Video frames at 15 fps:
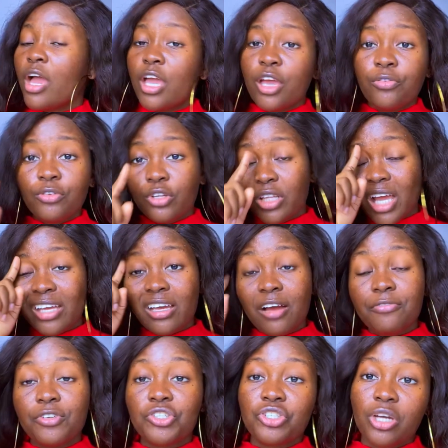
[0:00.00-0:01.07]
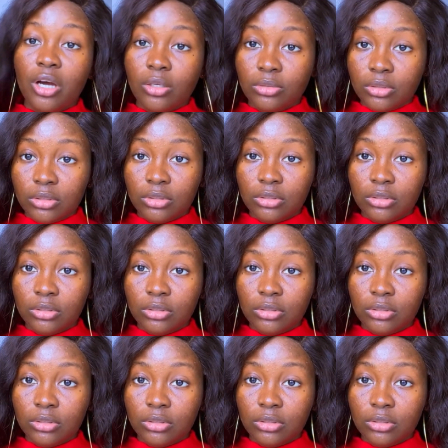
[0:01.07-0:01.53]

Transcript: If you know that you have a child,